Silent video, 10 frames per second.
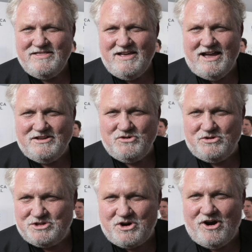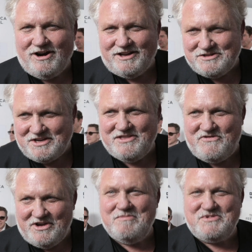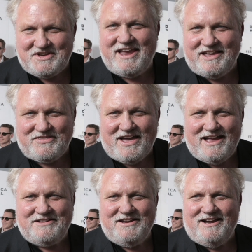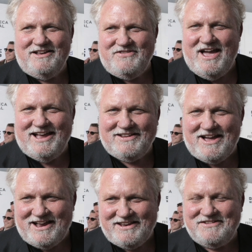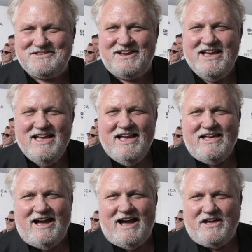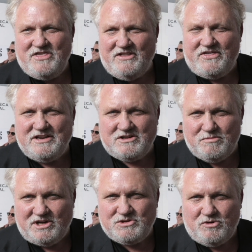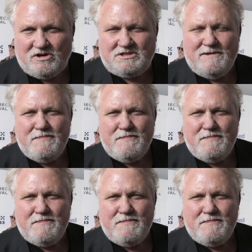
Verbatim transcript: uh, George Carlin's in the film saying that uh, that line. That's a, uh, uh, I think things are much worse.